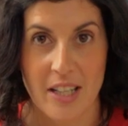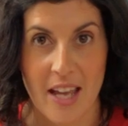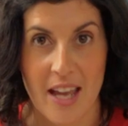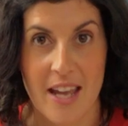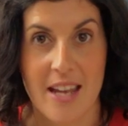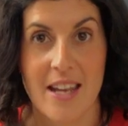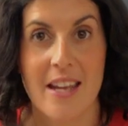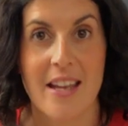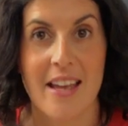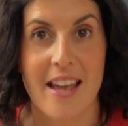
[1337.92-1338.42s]

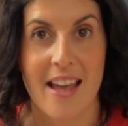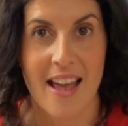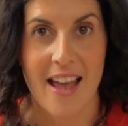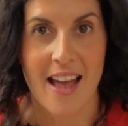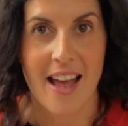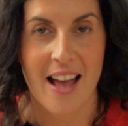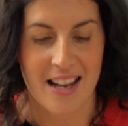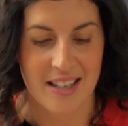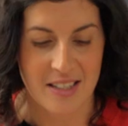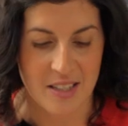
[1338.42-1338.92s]
cake
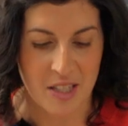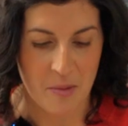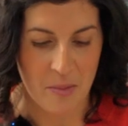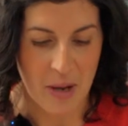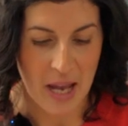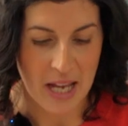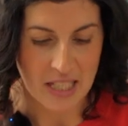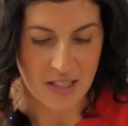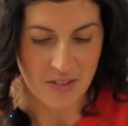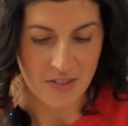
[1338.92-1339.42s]
has come
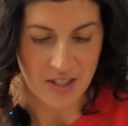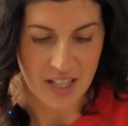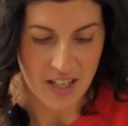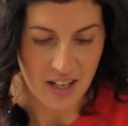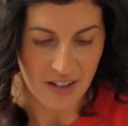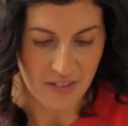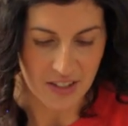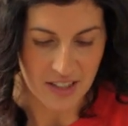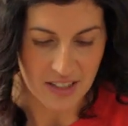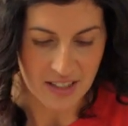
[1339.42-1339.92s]
out of the
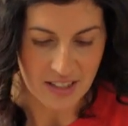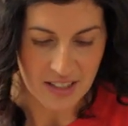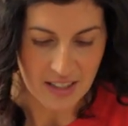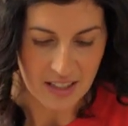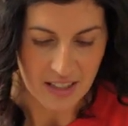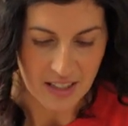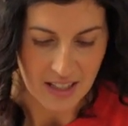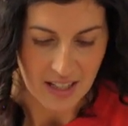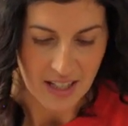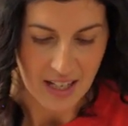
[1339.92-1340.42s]
oven
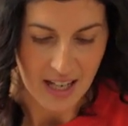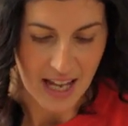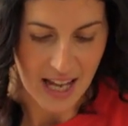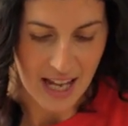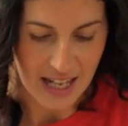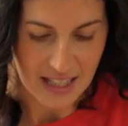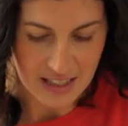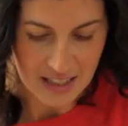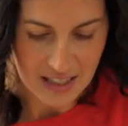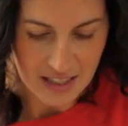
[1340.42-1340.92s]

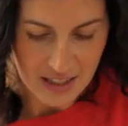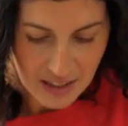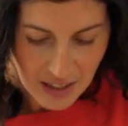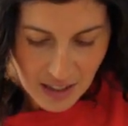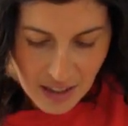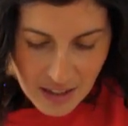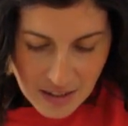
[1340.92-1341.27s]
and it